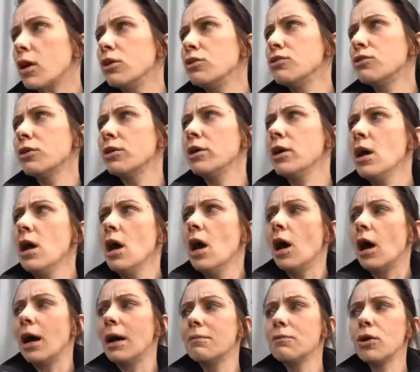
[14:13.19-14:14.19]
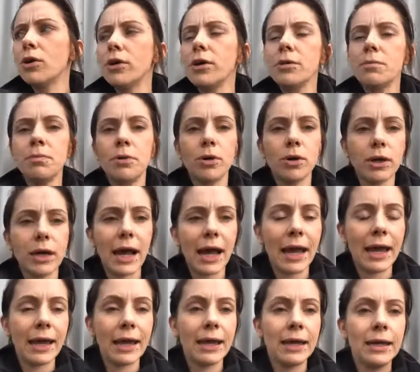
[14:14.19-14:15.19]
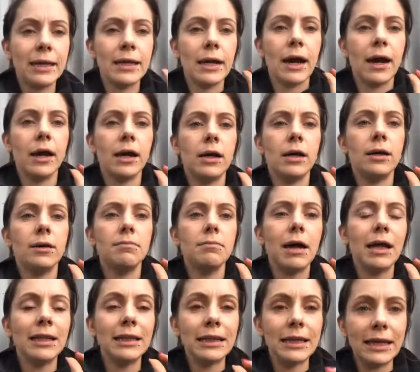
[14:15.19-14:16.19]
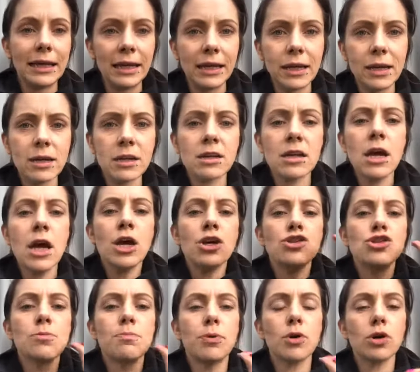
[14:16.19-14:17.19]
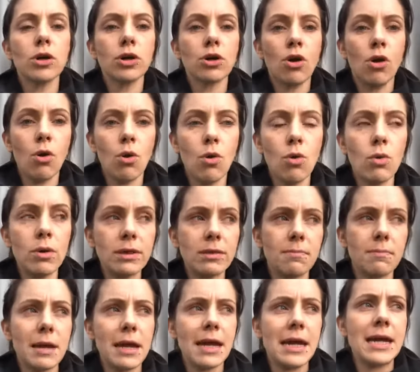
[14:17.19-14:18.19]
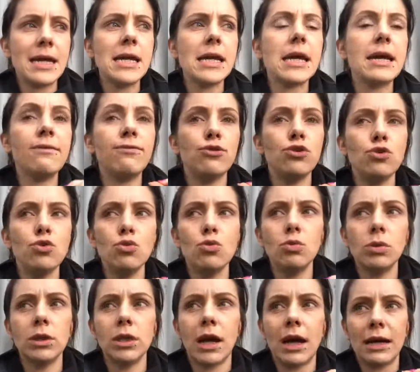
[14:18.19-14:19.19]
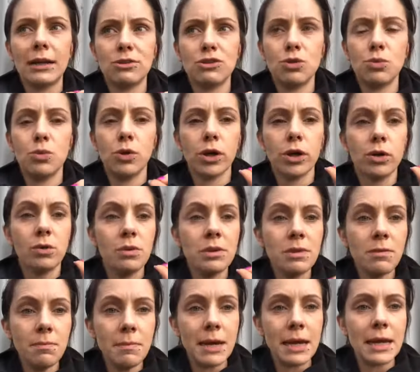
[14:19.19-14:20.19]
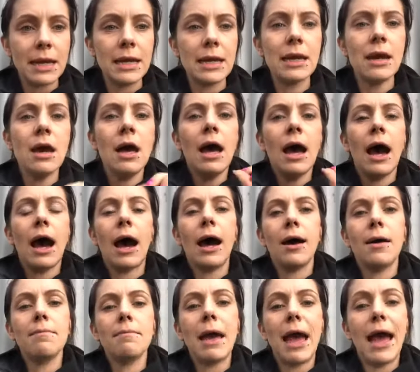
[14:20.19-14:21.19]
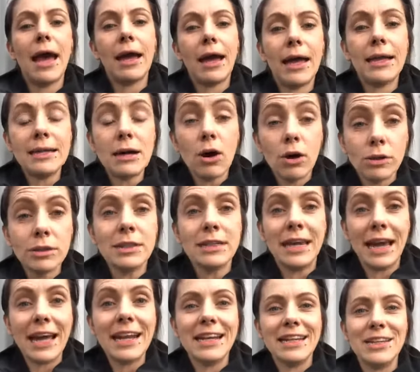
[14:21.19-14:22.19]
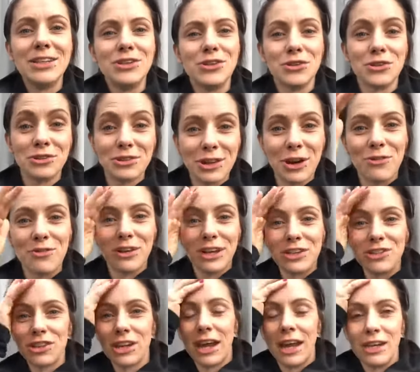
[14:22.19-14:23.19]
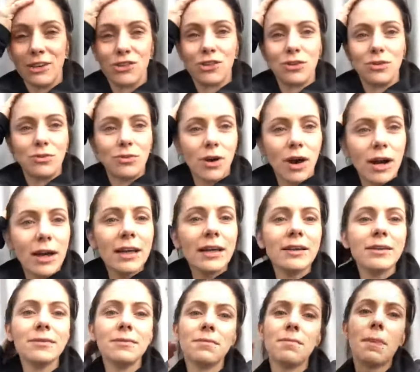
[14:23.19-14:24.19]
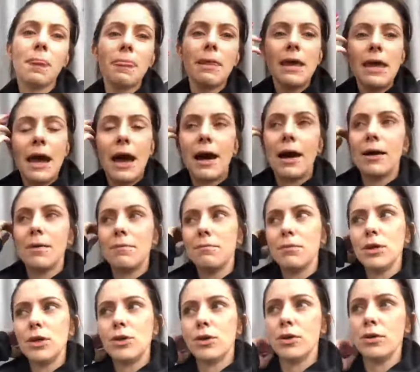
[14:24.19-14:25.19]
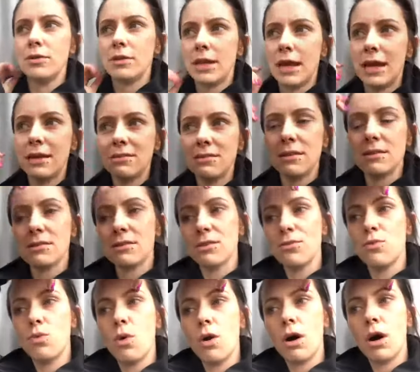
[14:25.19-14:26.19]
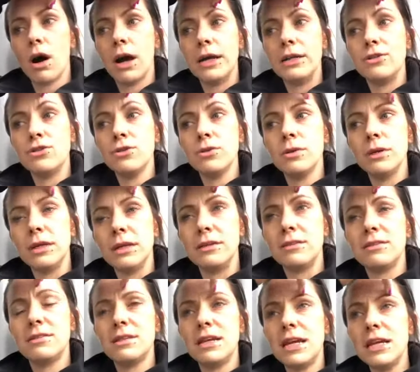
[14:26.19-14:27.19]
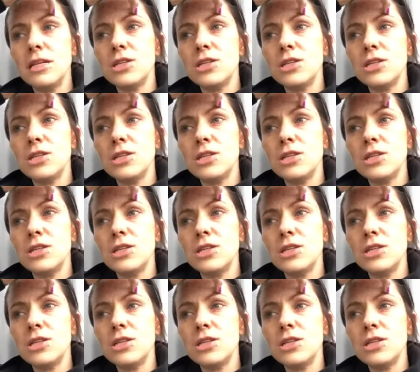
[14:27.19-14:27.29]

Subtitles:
So I'm going to put a link to book a call with me if you would like to work with me and on getting your self-education, right? The essence of what I do is